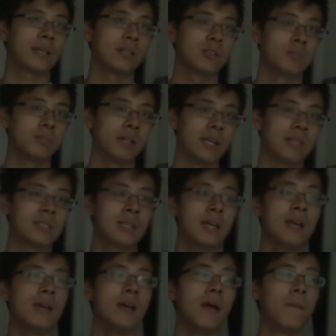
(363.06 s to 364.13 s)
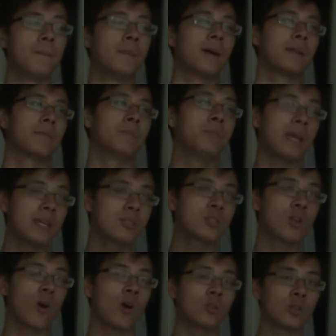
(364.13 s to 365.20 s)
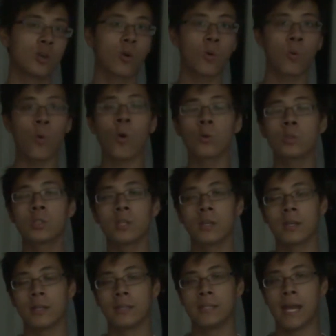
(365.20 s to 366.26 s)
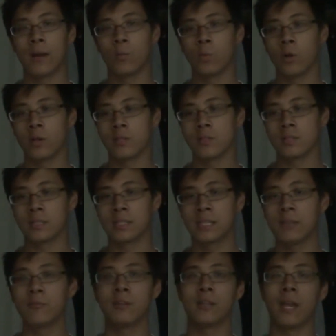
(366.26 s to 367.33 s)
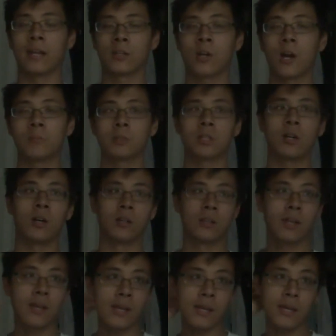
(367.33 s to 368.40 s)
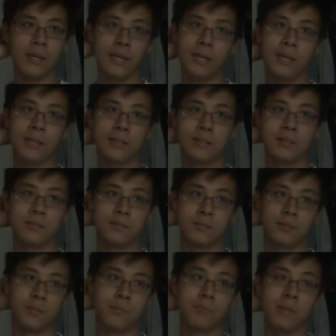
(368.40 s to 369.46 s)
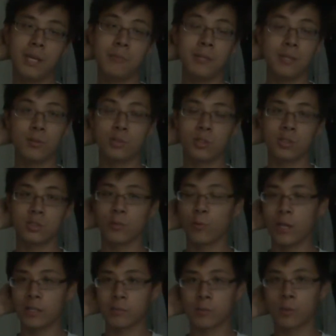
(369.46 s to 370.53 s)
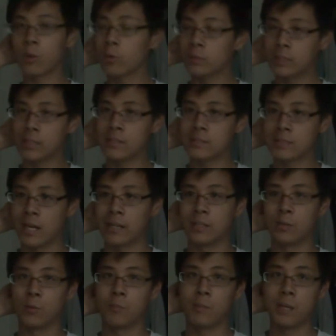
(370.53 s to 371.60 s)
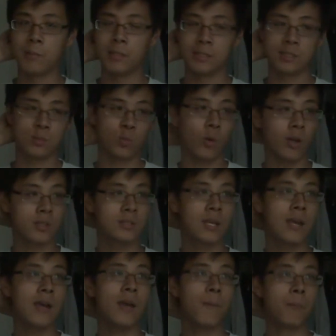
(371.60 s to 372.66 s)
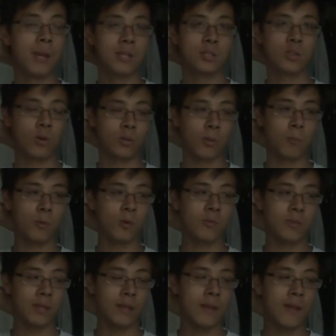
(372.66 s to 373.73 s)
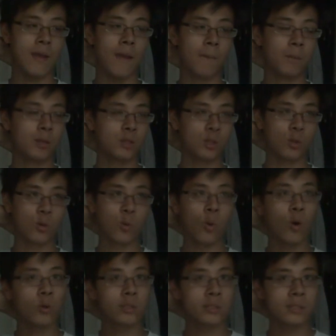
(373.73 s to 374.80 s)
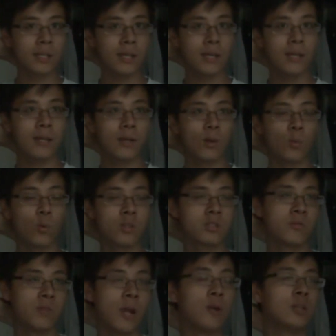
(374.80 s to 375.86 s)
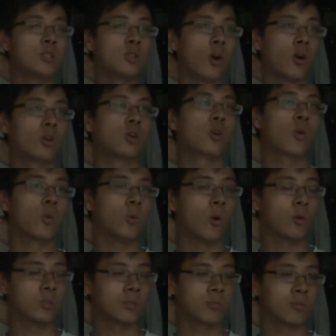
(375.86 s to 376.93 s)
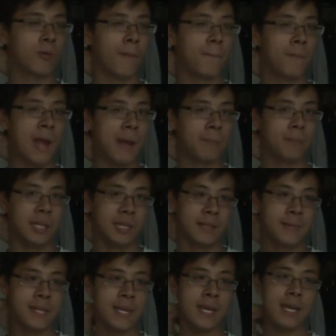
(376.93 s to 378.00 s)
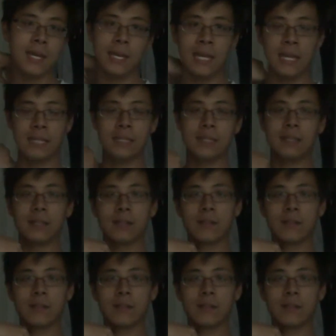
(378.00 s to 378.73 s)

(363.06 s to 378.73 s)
into place. But based on the quote that was given at Comic-Con, and maybe it was just a random quote they decided, or maybe this was based on the movie, but the quote was a very dark quote from Batman, and